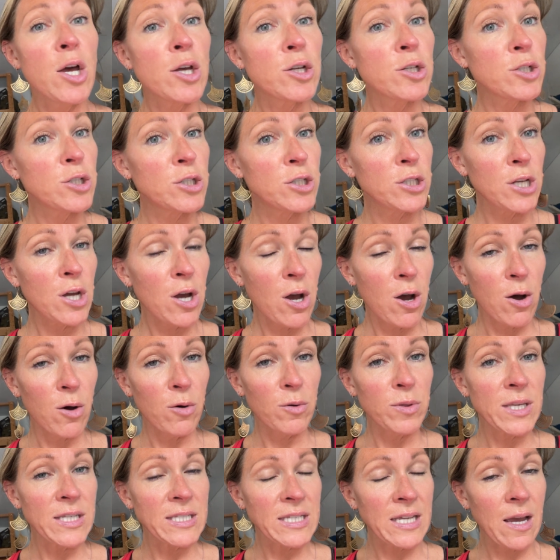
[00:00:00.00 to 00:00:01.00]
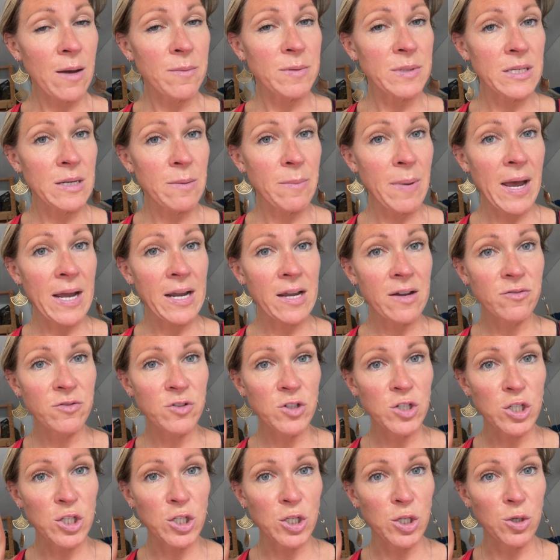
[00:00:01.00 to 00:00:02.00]
So this comes in a pack of
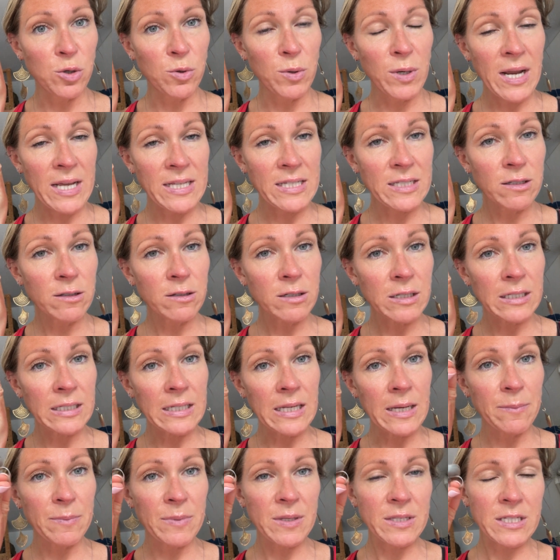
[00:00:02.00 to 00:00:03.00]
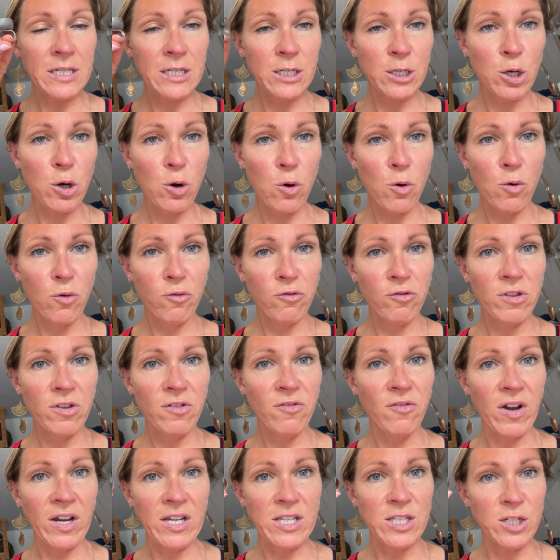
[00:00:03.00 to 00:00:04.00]
2. It has a little clip that's going to go over the
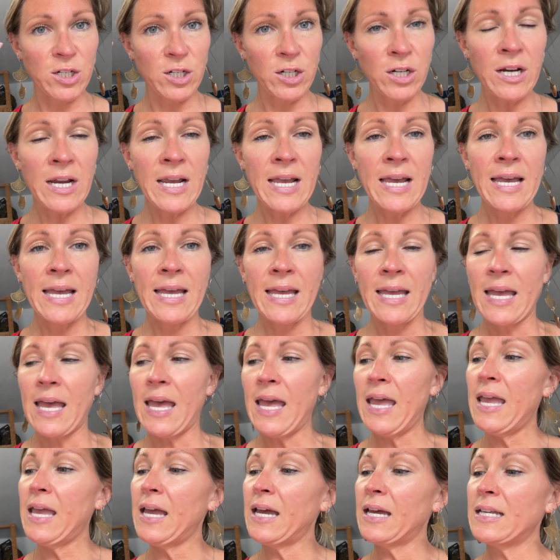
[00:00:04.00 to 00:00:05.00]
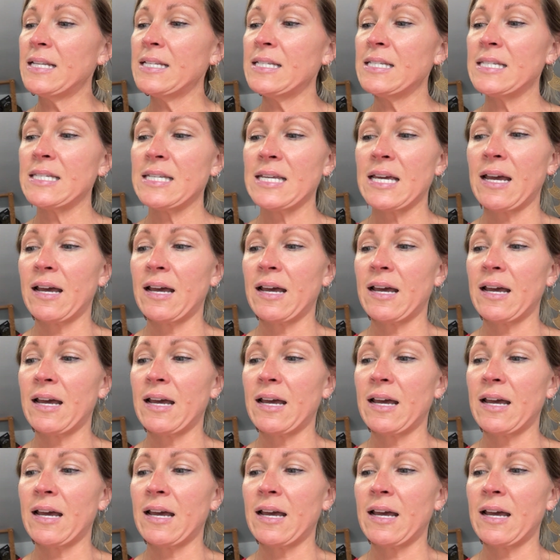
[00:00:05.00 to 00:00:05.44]
visor, and